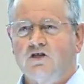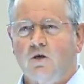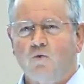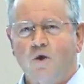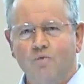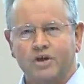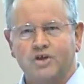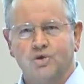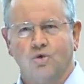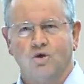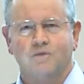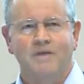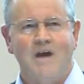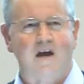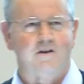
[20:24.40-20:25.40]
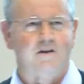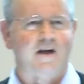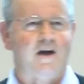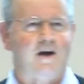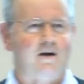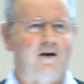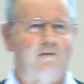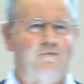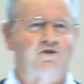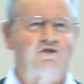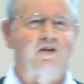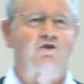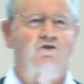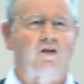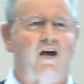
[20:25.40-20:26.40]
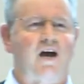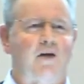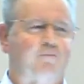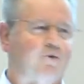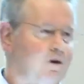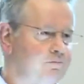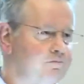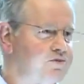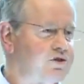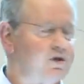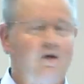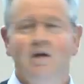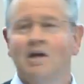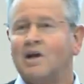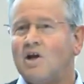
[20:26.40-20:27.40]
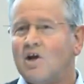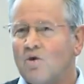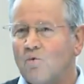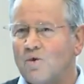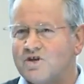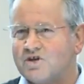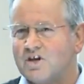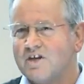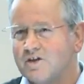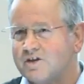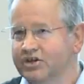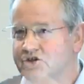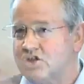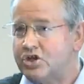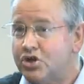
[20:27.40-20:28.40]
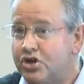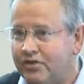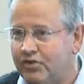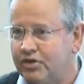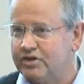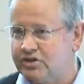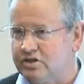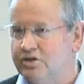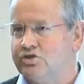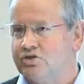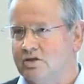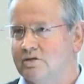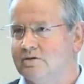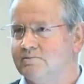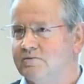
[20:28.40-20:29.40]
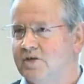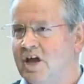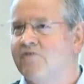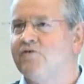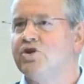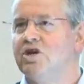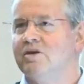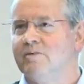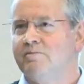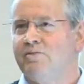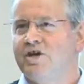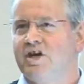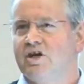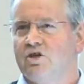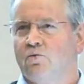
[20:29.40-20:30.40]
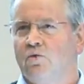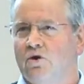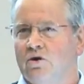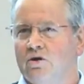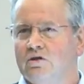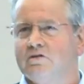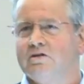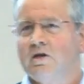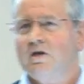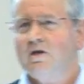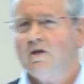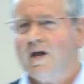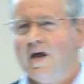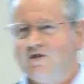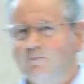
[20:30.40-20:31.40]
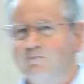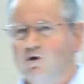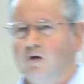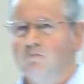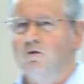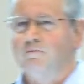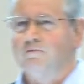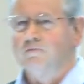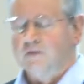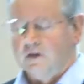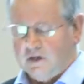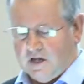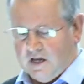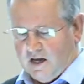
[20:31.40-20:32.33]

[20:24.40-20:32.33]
So when we talk about our potential heart problems, we see that this is a universal issue. Every human being in the world has a problem.